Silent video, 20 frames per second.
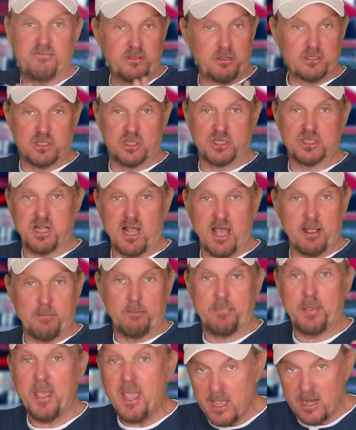you just
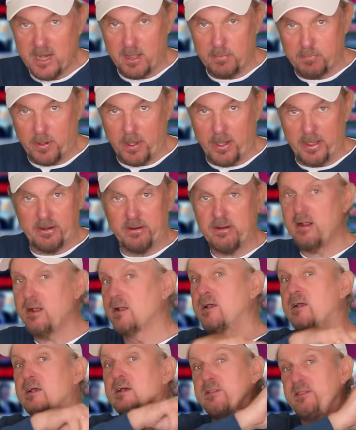like peanut butter,
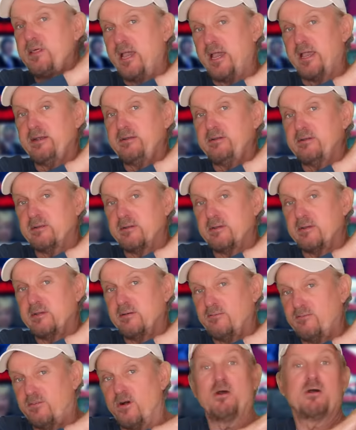then
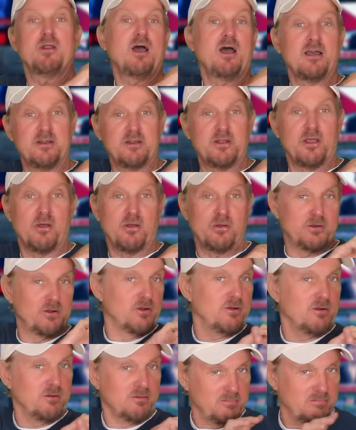vote unknown
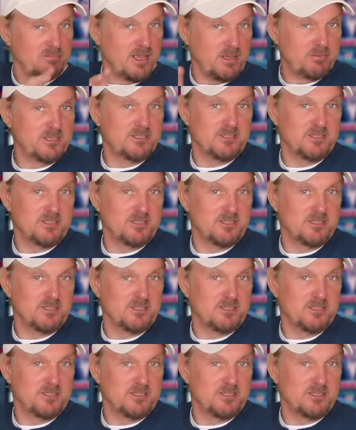or maybe